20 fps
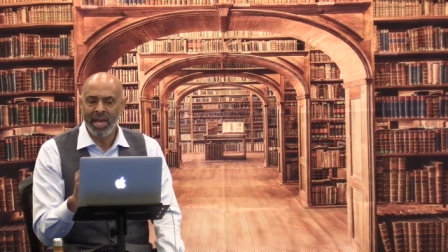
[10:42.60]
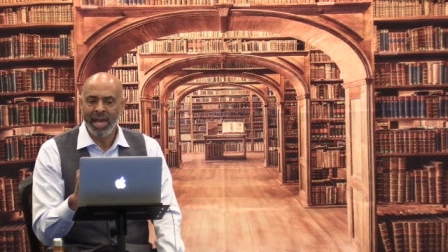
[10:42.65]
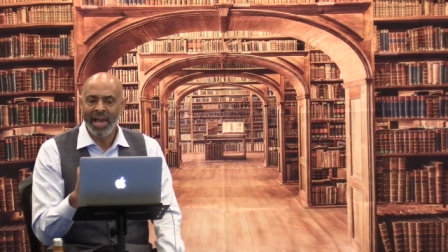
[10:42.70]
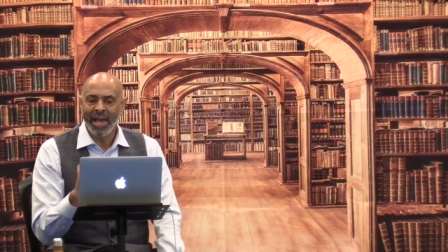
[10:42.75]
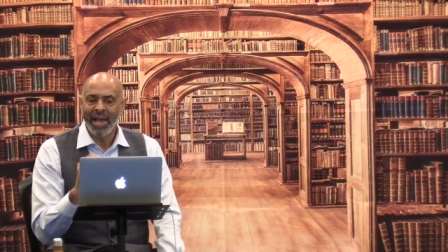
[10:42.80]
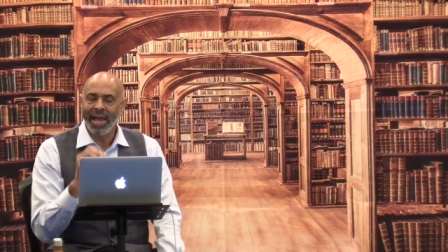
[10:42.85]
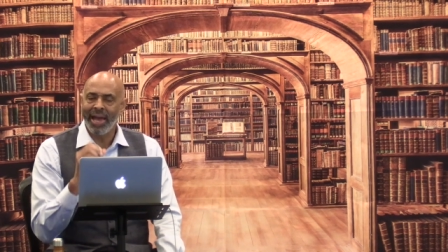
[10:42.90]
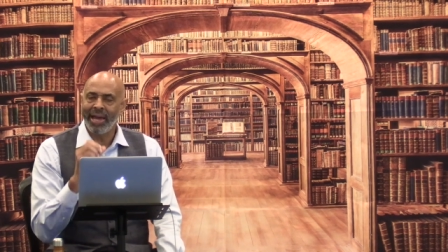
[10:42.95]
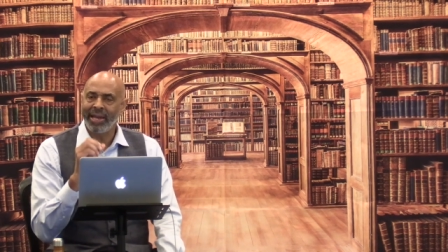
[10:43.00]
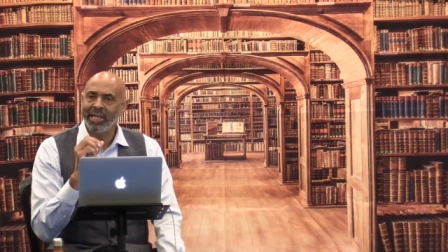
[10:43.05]

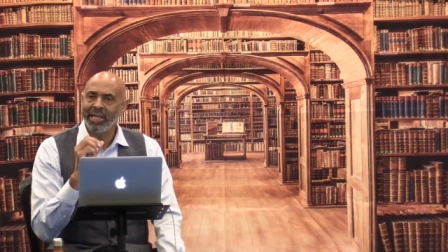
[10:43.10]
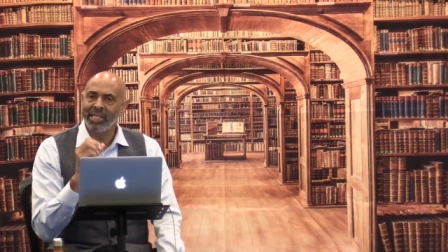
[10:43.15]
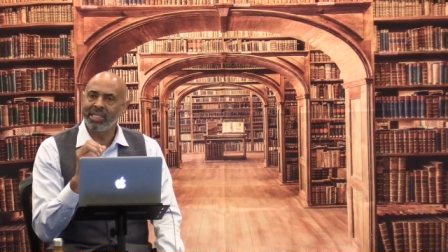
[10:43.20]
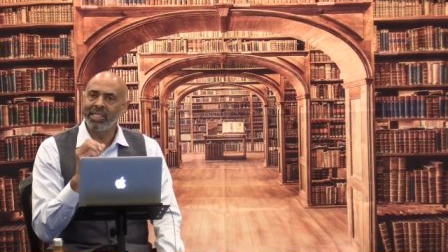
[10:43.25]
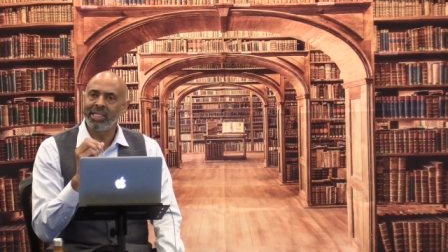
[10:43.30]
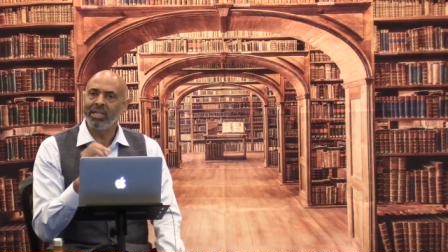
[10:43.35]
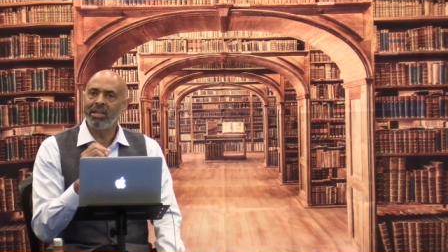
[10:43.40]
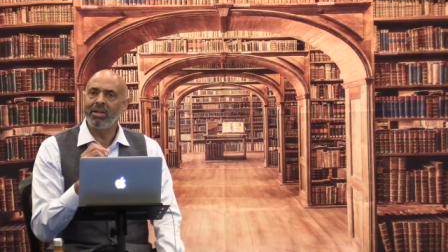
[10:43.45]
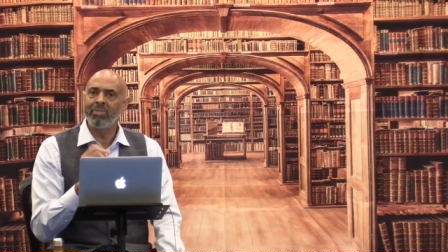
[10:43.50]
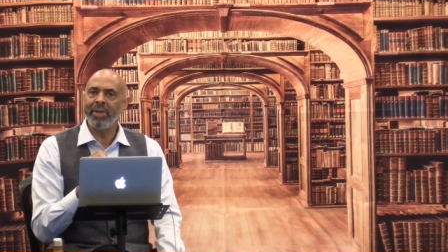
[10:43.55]
And isn't it
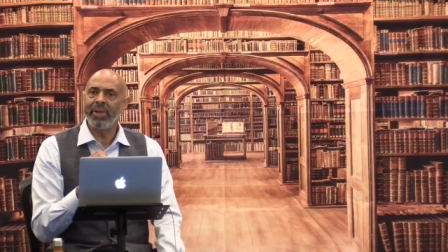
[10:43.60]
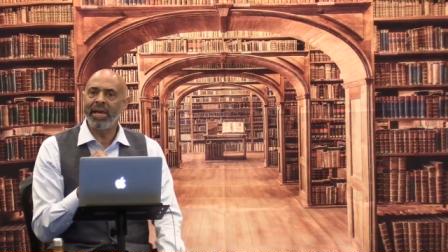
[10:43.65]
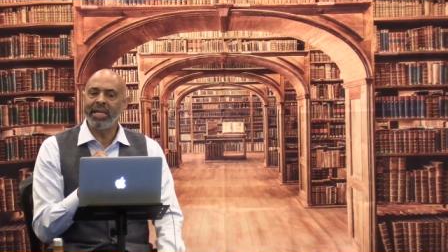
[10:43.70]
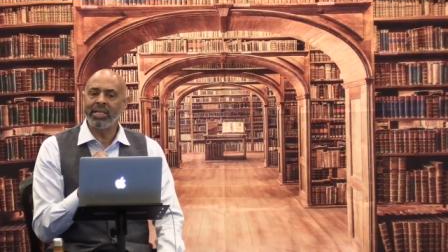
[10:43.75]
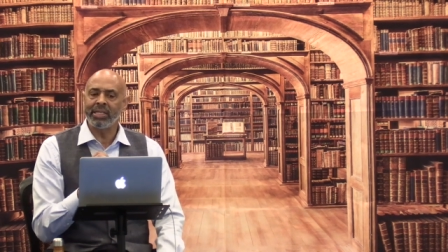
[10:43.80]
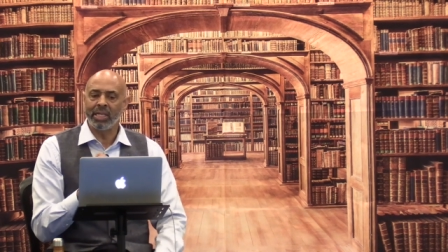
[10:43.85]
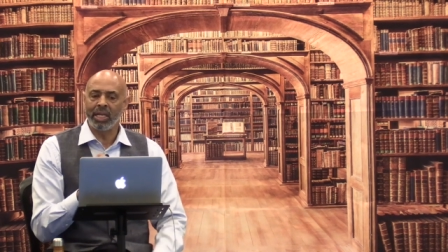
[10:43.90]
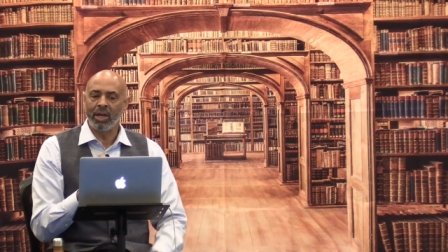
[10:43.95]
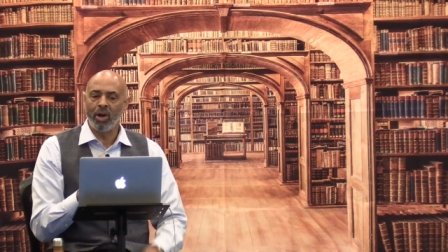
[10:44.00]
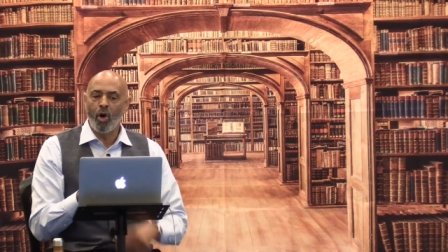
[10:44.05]
amazing?
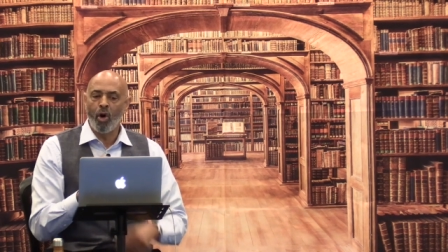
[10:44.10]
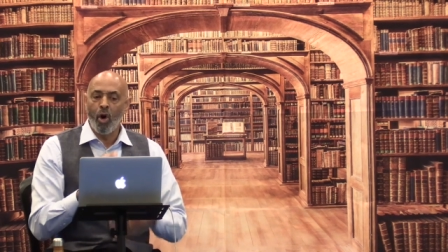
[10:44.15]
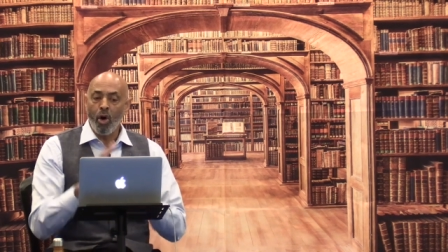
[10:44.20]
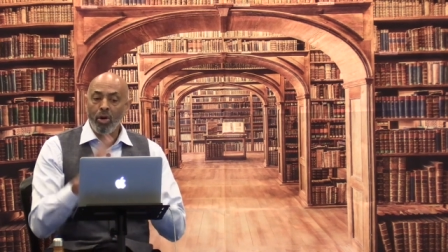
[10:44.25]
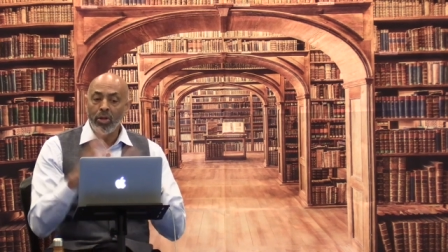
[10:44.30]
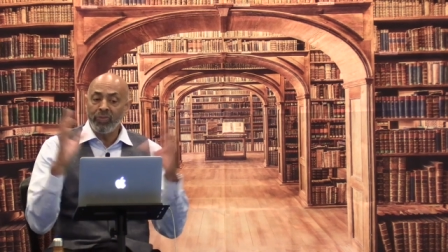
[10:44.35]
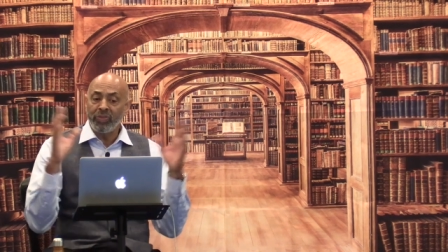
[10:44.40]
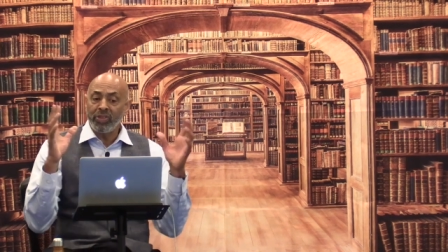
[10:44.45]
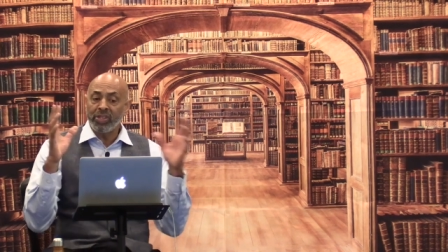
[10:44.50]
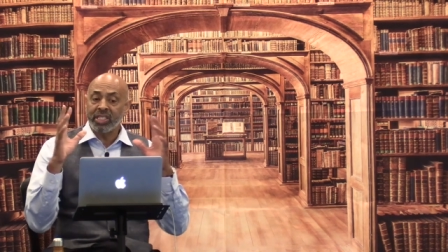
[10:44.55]
All of
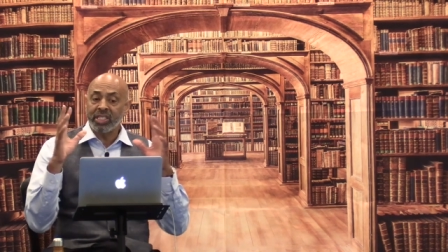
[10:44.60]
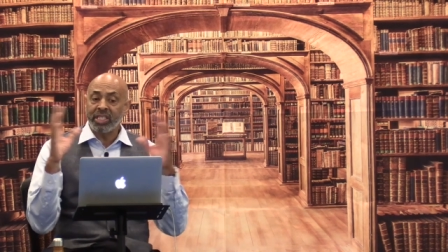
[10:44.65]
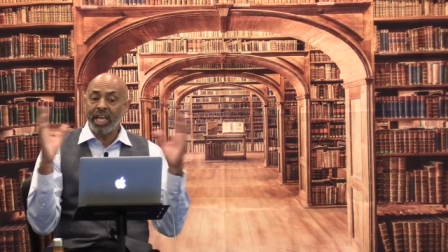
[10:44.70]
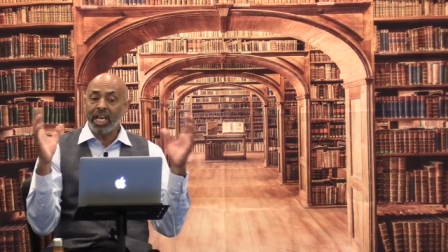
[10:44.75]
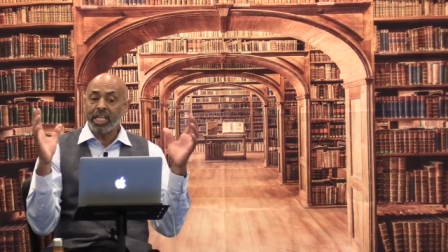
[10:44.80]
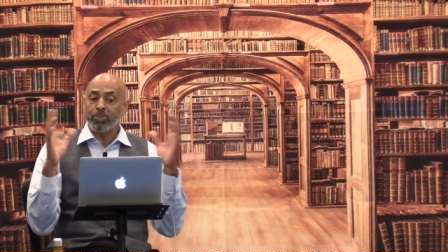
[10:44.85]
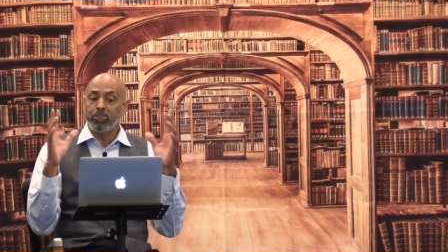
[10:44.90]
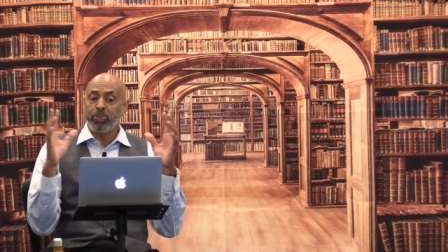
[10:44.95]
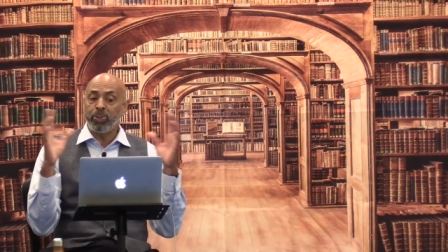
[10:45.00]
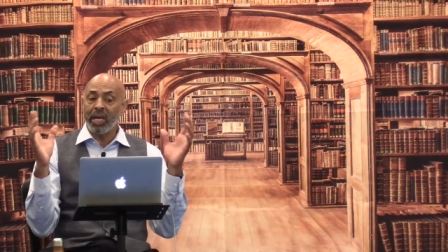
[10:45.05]
this takes
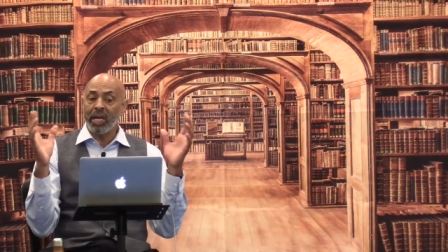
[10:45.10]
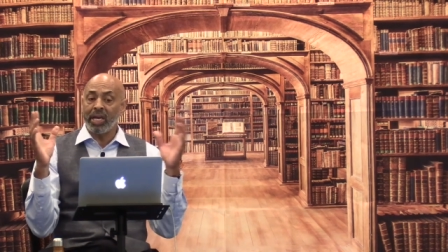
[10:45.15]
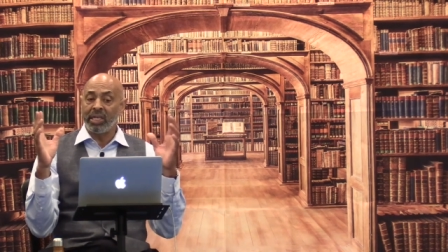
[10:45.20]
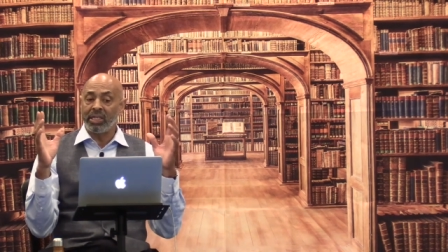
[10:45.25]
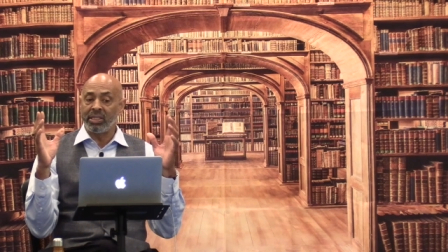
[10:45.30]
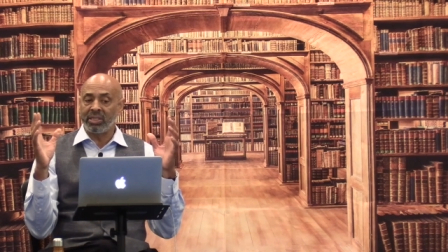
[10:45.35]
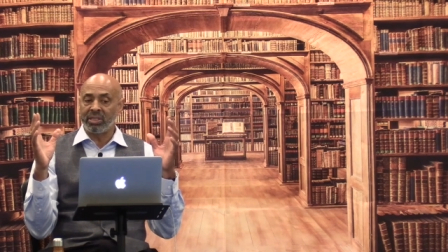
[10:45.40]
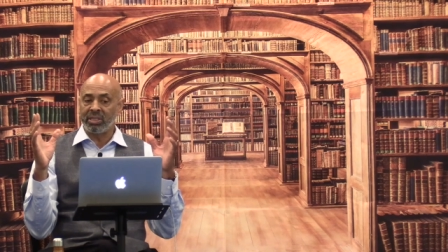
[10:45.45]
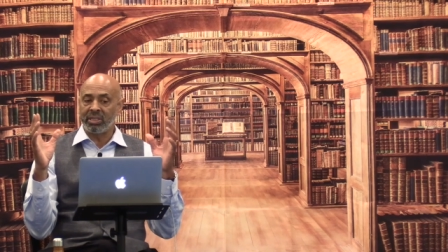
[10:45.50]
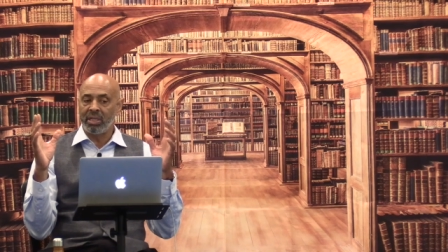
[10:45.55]
place.